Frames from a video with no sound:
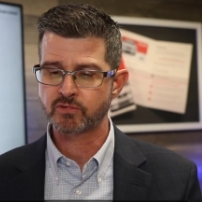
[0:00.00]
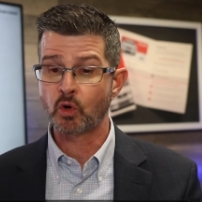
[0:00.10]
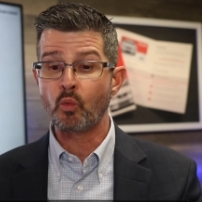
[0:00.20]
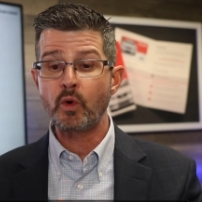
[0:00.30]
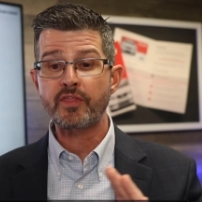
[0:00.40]
So
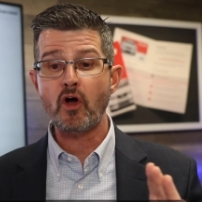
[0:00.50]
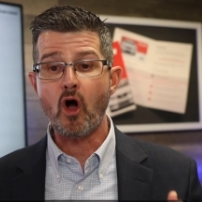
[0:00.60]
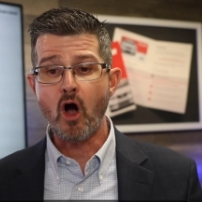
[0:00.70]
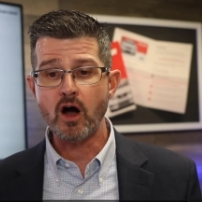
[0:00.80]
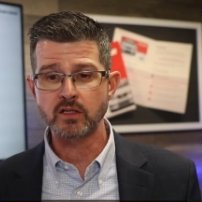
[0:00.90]
with
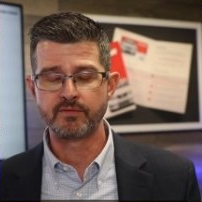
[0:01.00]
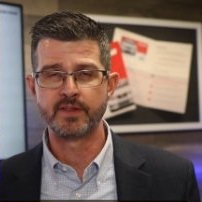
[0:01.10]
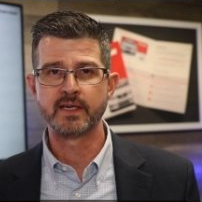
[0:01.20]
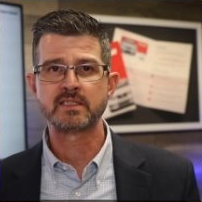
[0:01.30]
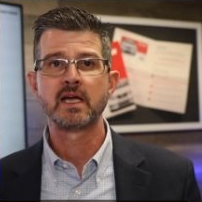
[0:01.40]
all of
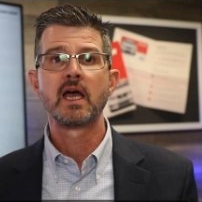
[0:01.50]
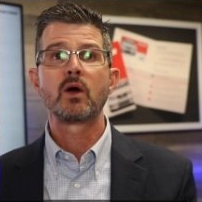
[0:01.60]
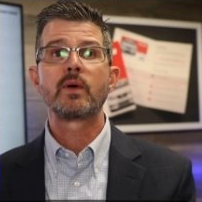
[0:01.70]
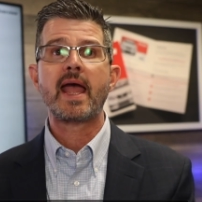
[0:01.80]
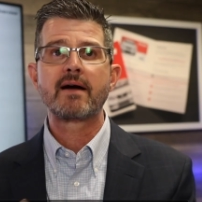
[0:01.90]
this,
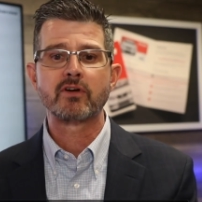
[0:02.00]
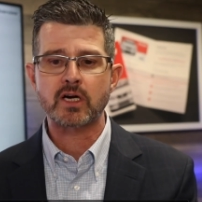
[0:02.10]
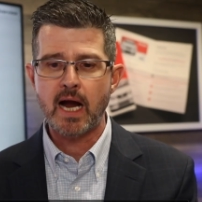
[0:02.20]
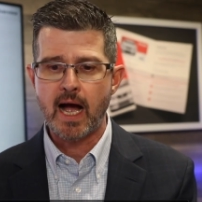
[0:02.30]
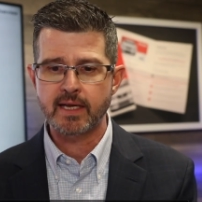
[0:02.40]
we have our
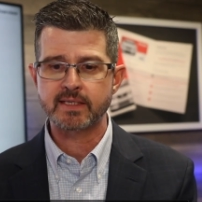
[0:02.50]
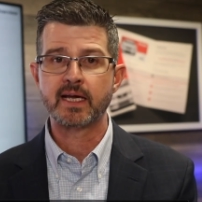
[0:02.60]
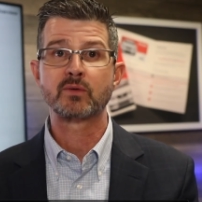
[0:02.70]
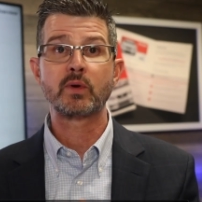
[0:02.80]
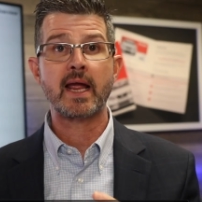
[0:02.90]

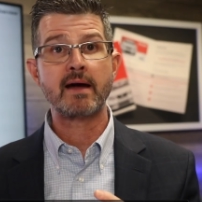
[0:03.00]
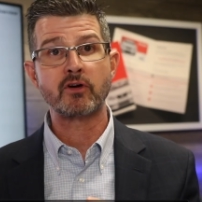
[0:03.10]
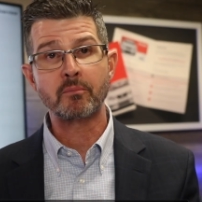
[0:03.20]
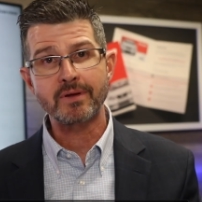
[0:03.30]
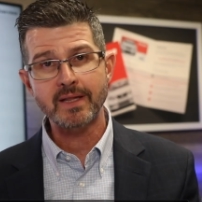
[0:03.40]
content, we have
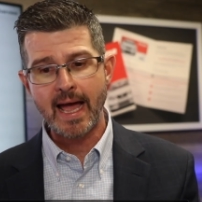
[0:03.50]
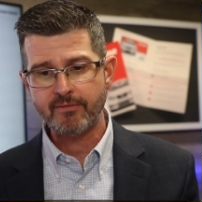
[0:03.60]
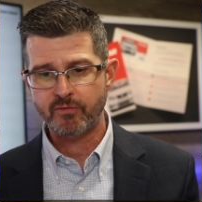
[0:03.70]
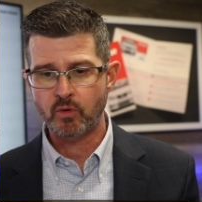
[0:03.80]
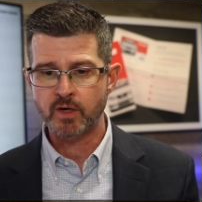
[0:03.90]
our
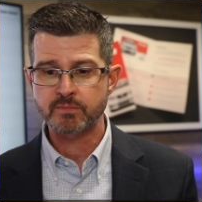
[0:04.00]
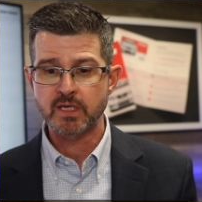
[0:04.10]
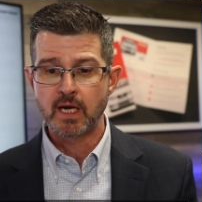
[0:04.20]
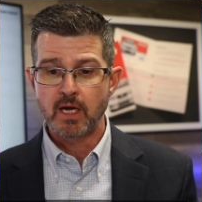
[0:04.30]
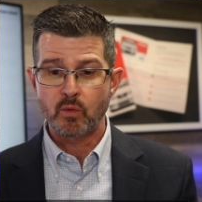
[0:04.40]
platforms,
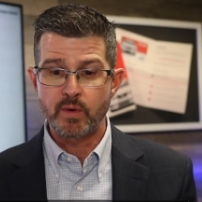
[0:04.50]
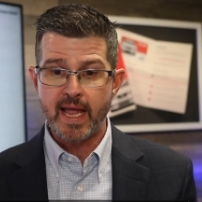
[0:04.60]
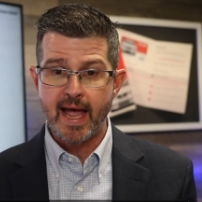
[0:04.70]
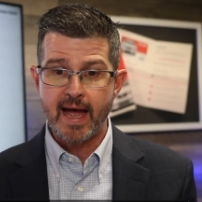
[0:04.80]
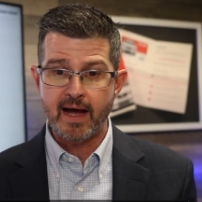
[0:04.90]
we
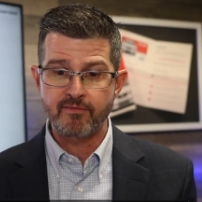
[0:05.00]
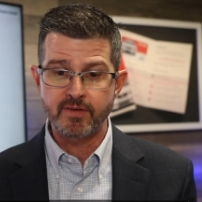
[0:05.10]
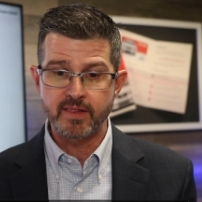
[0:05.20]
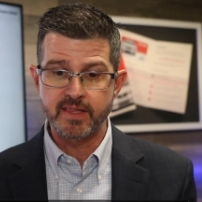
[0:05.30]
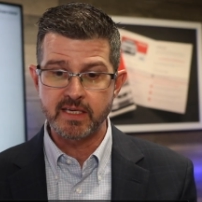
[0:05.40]
have
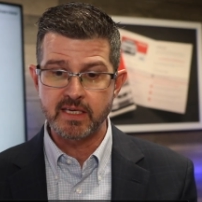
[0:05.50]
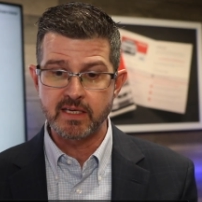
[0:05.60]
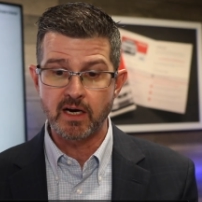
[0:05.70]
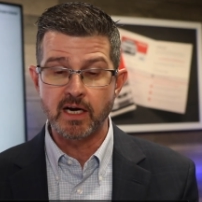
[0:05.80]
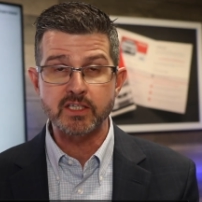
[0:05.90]

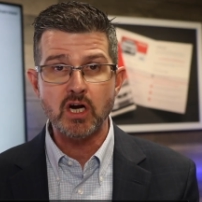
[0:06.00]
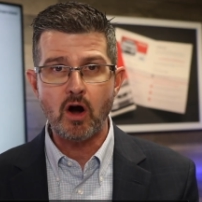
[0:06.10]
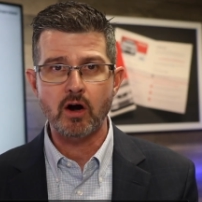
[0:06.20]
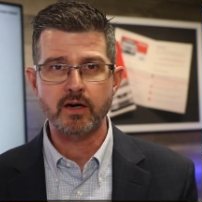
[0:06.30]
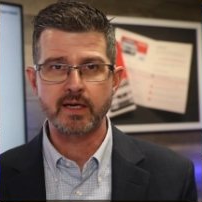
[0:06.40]
the
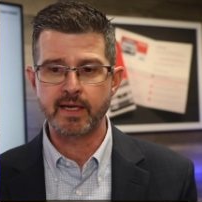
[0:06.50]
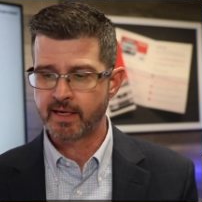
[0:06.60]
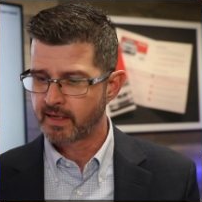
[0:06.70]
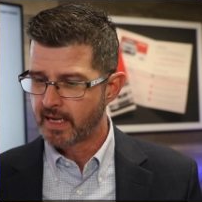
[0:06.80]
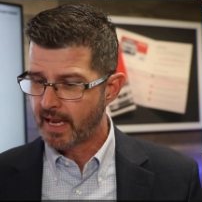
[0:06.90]

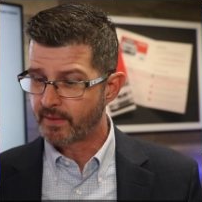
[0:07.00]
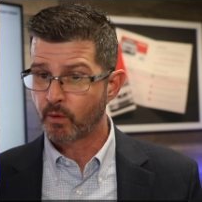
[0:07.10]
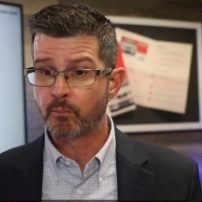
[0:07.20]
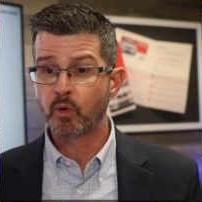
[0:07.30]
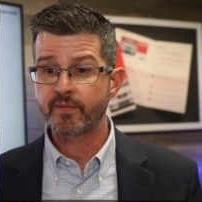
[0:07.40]
targeting, and then
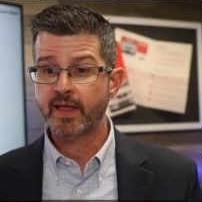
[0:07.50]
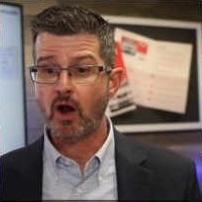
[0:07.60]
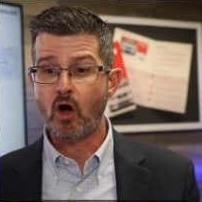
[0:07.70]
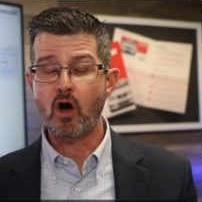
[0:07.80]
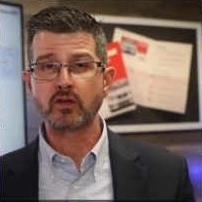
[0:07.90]
we bring that
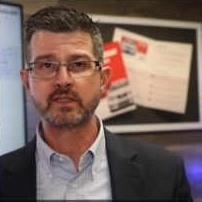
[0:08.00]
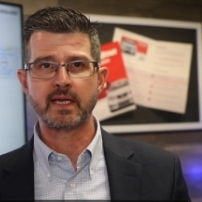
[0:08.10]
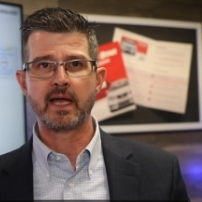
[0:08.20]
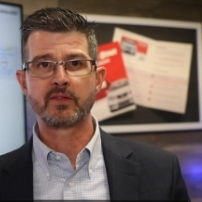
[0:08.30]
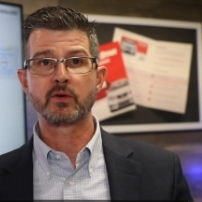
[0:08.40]
all
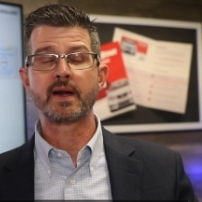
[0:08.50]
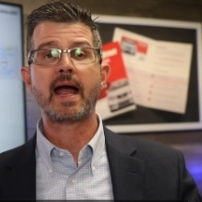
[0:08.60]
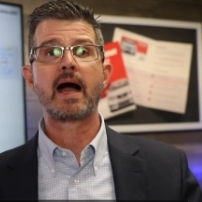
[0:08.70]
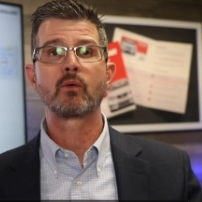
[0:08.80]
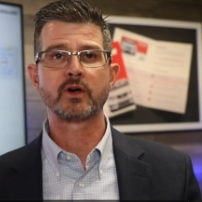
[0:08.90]
together on
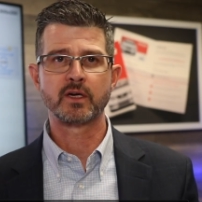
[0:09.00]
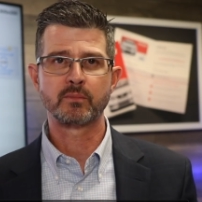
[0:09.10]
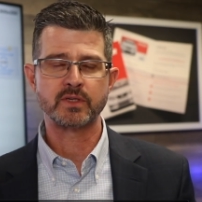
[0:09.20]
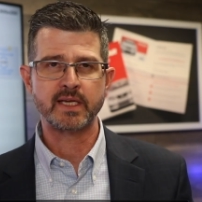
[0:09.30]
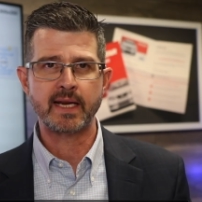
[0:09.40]
how we're going to
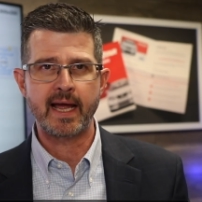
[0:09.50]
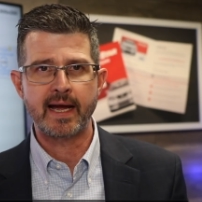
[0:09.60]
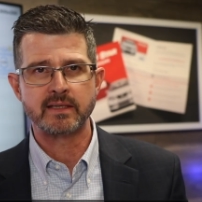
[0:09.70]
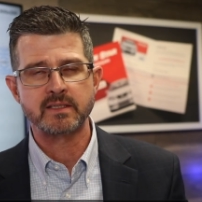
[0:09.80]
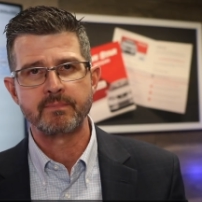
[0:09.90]
present
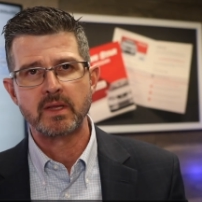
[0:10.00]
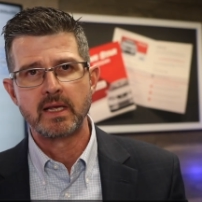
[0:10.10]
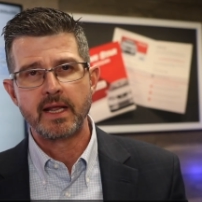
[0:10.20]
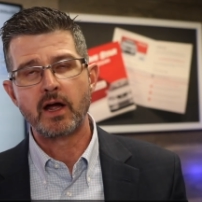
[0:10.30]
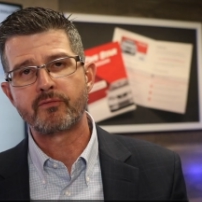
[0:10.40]
ads.
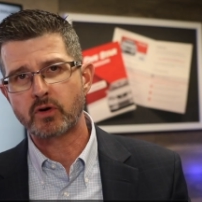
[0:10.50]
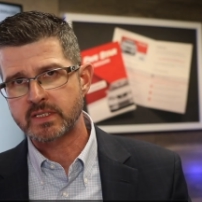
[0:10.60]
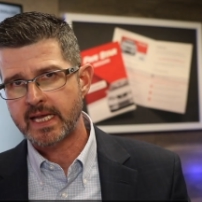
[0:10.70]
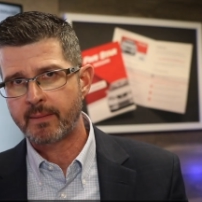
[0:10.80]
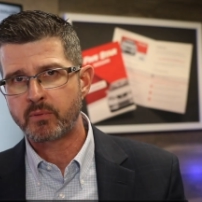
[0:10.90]
Now, for
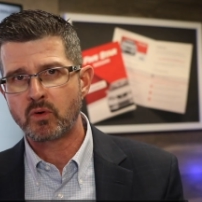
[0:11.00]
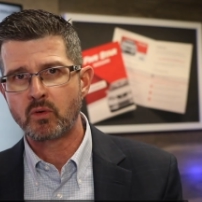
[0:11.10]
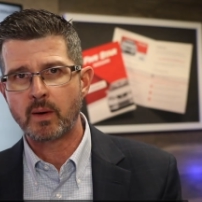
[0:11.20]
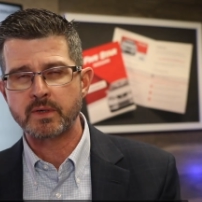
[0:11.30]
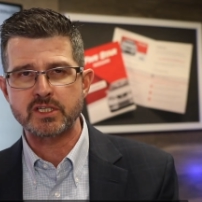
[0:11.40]
example,
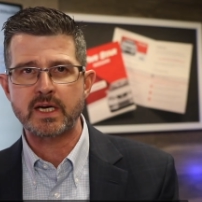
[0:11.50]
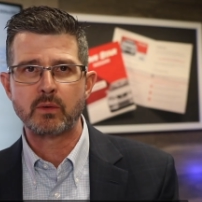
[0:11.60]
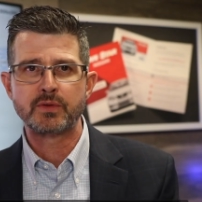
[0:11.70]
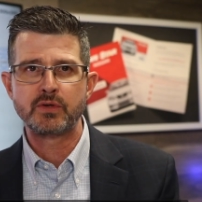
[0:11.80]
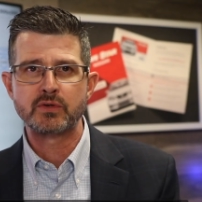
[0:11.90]
I'm going to share
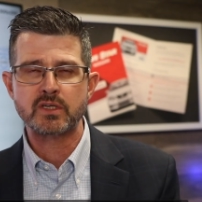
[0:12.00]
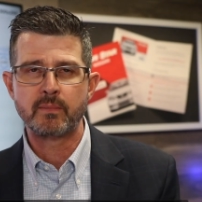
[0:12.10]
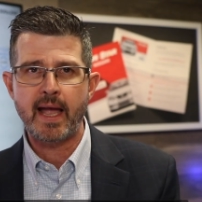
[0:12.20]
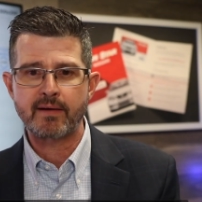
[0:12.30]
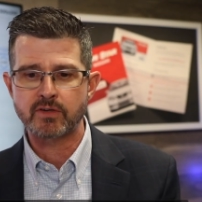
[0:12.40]
with you some
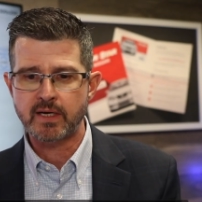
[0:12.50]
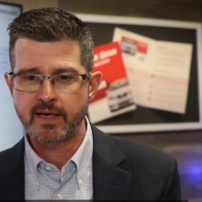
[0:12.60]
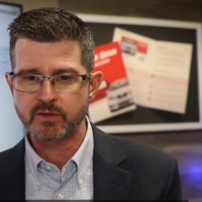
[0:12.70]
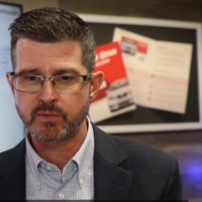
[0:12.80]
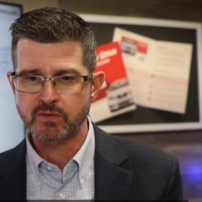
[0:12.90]

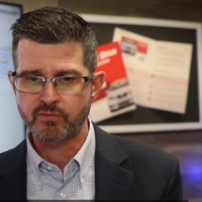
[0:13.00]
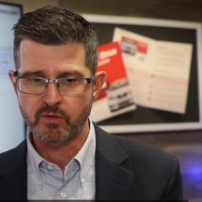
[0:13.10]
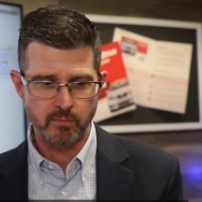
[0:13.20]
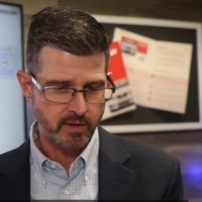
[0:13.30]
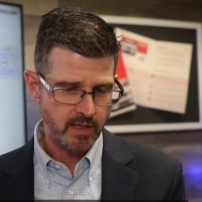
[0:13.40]
advertisements
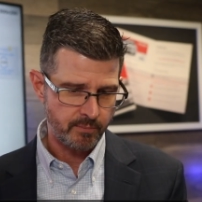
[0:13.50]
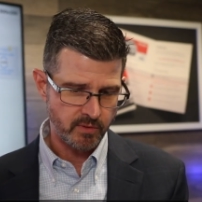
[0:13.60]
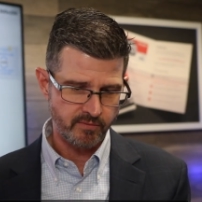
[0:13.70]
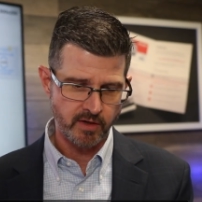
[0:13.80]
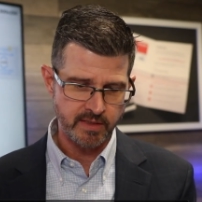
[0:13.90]
for a couple
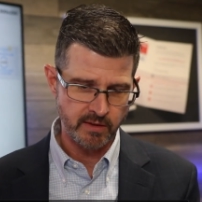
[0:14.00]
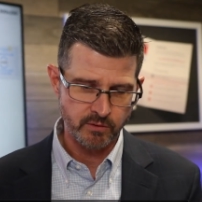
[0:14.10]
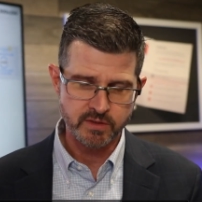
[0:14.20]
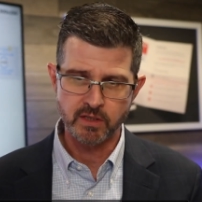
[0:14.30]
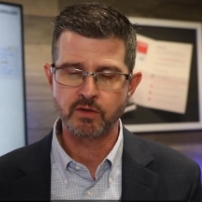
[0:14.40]
of our
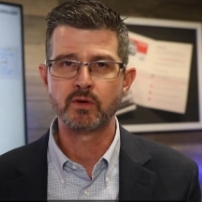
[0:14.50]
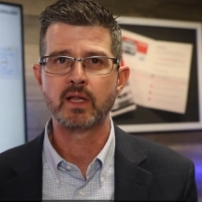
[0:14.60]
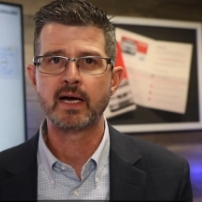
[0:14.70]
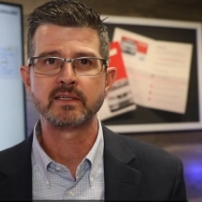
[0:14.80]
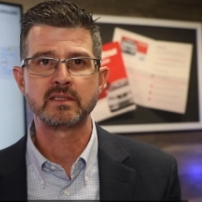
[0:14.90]
dealers that
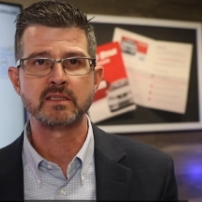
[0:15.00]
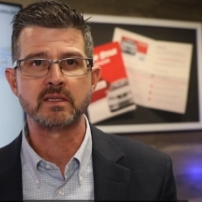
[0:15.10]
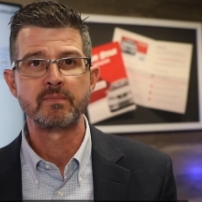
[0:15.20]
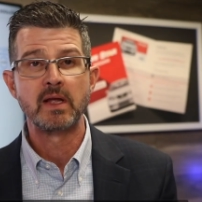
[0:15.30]
utilize this